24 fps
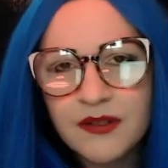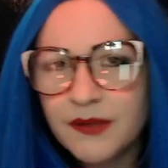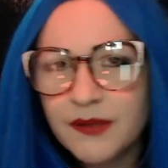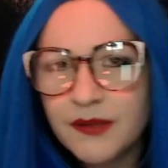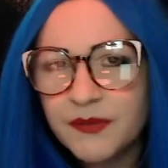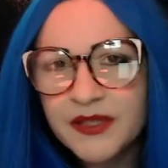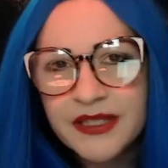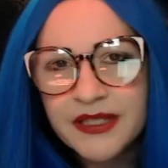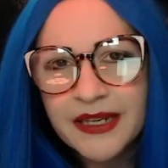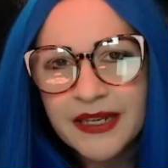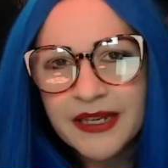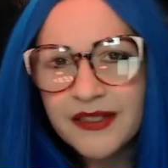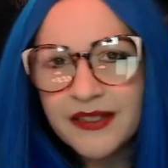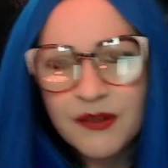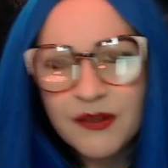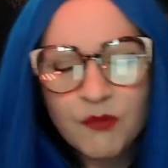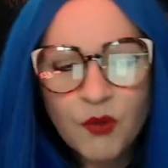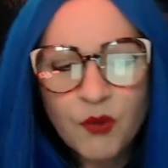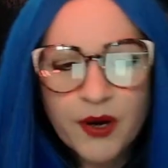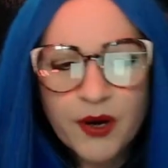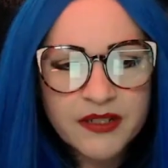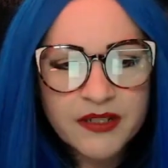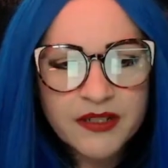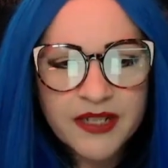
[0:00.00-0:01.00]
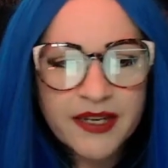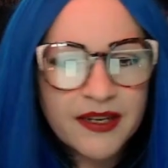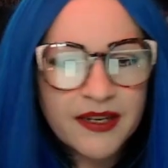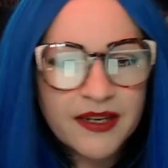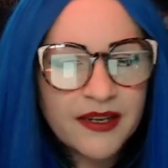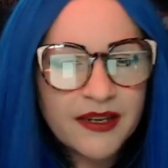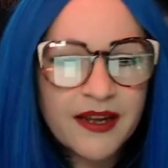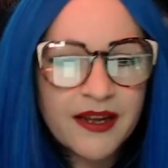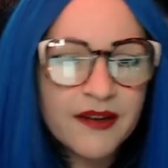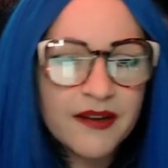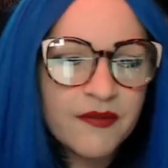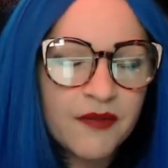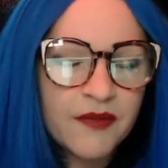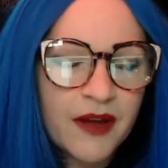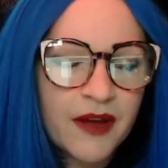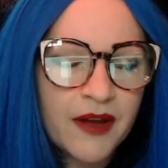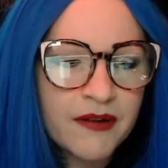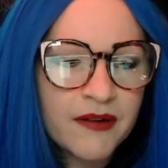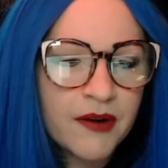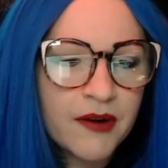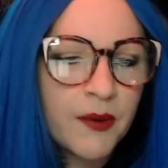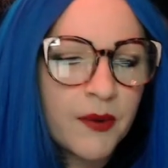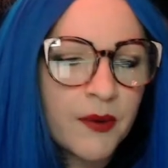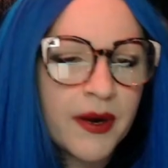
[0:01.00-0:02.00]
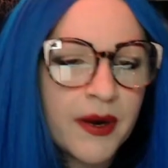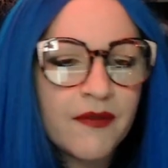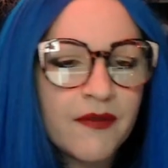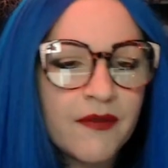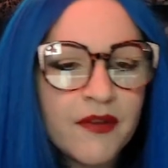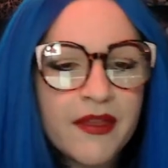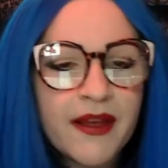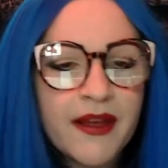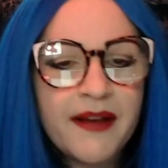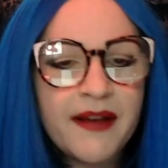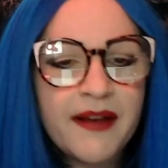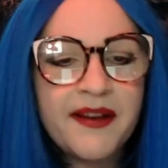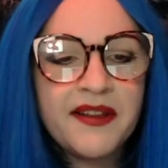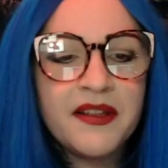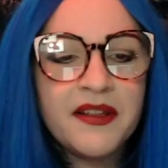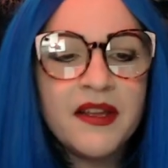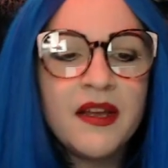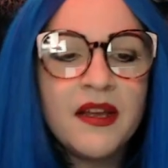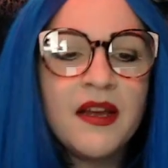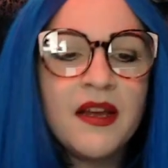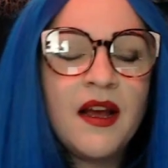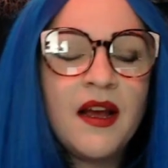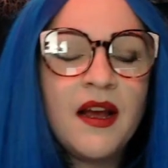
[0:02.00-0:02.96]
some Santa Muerte kind of, I don't know, whatever the hell.